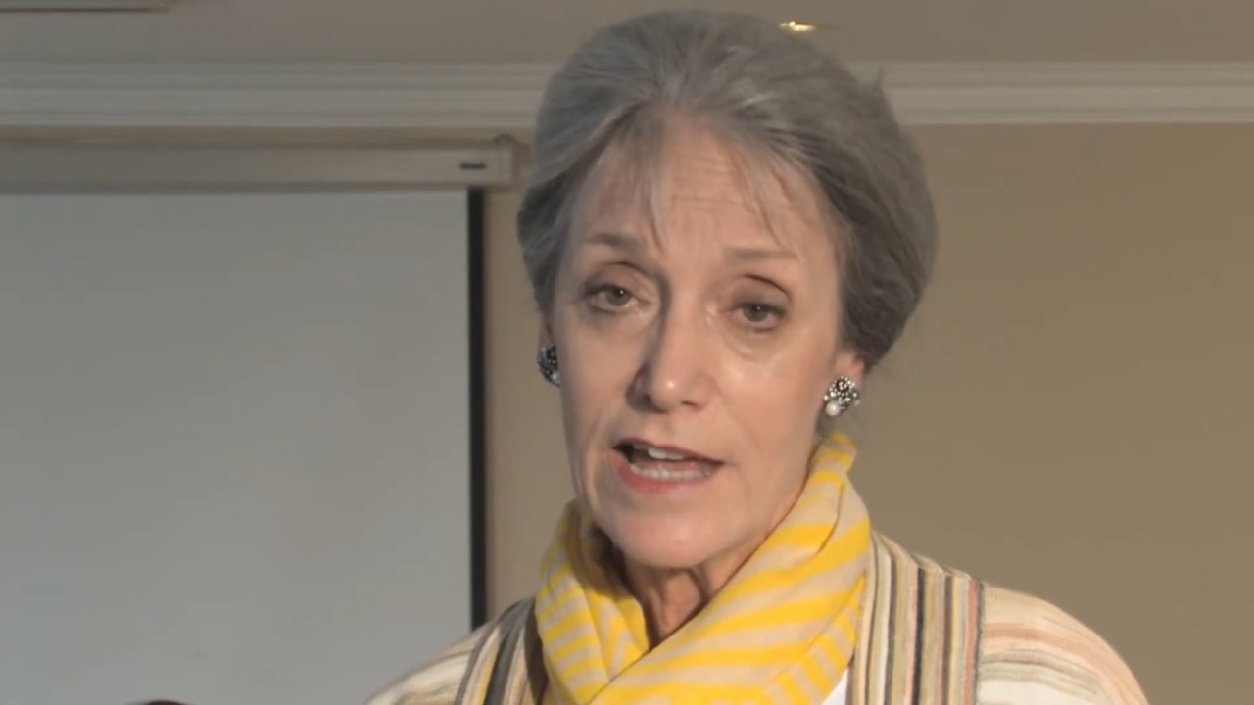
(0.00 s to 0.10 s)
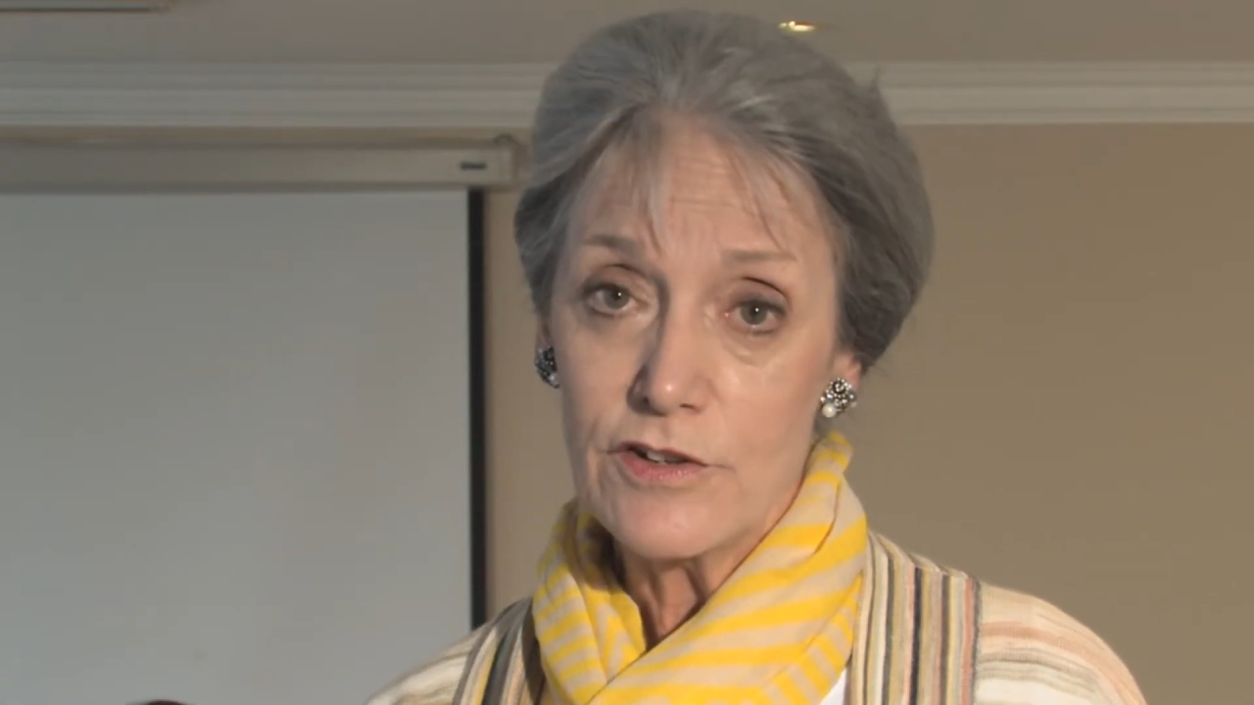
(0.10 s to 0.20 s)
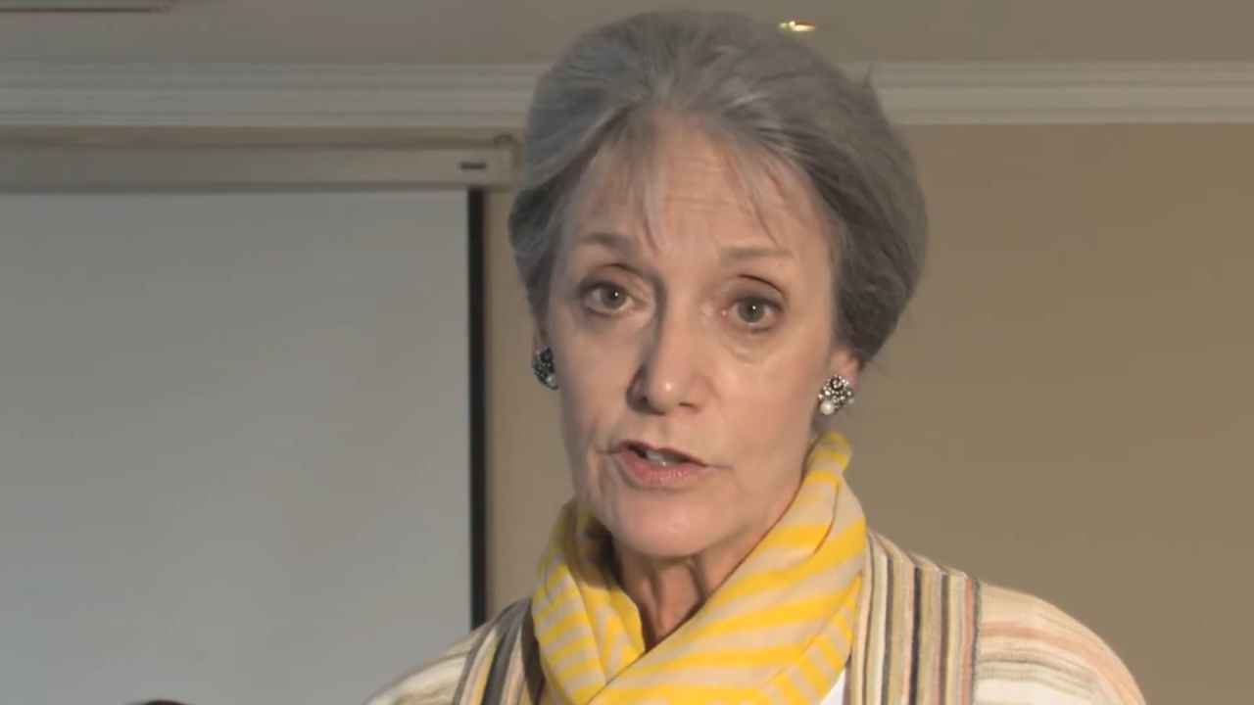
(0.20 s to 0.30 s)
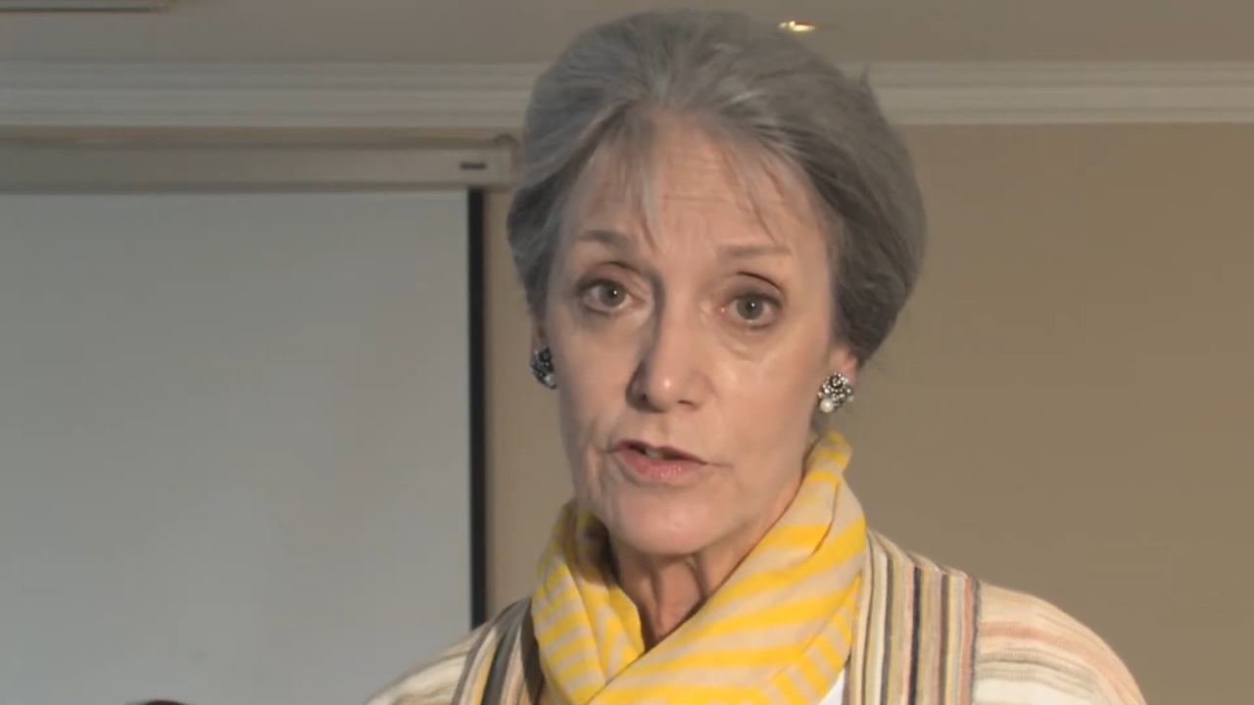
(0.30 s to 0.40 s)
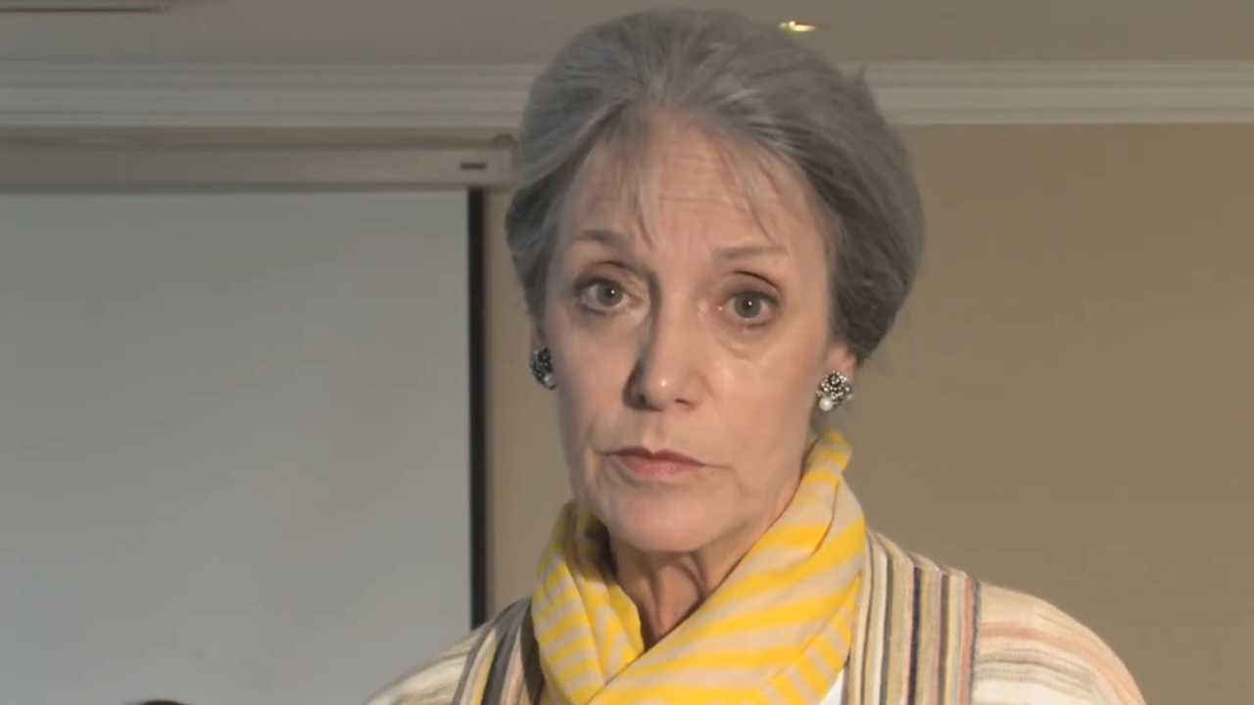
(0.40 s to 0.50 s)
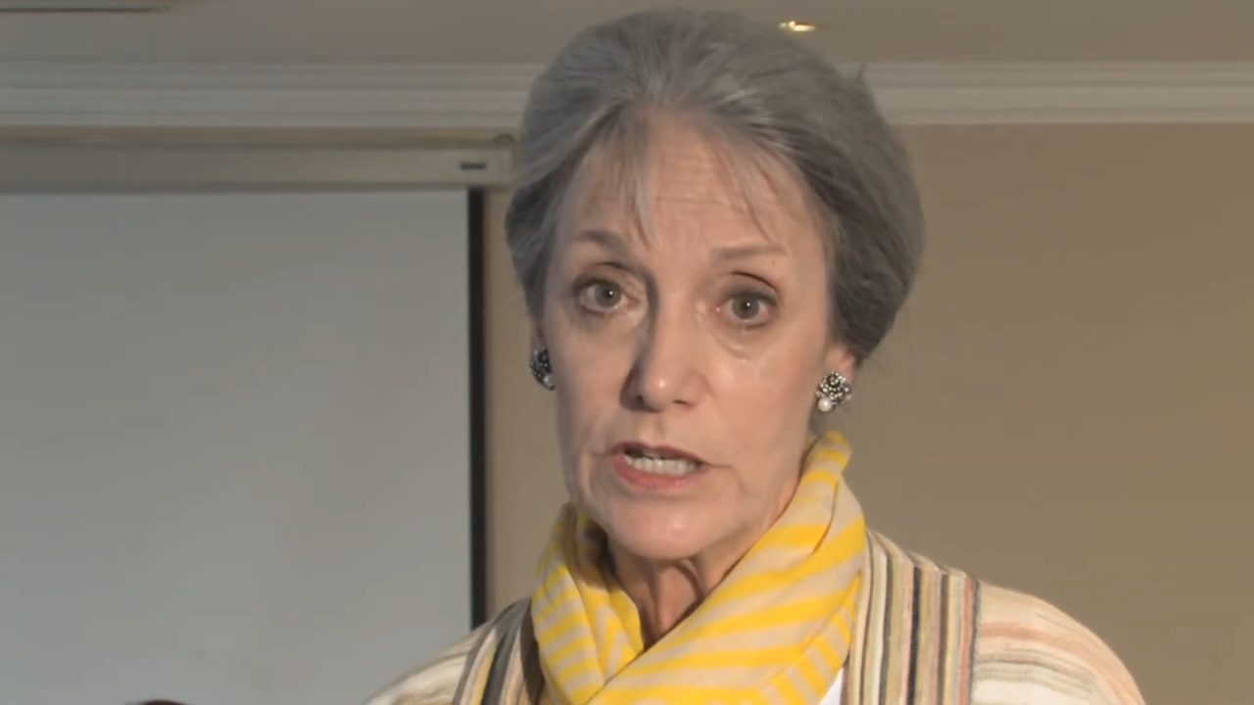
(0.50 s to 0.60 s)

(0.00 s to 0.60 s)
end of the